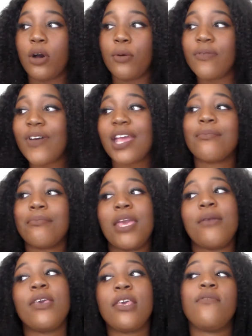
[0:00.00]
will help. In fact,
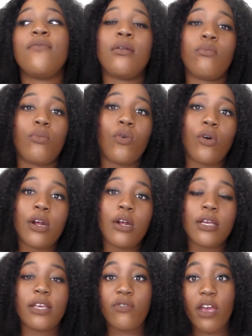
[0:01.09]
maybe even more
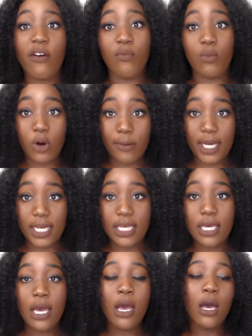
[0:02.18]
if you have more
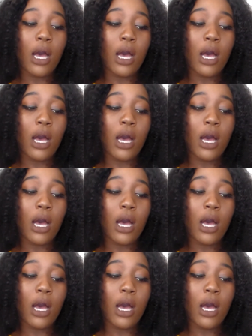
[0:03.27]
money.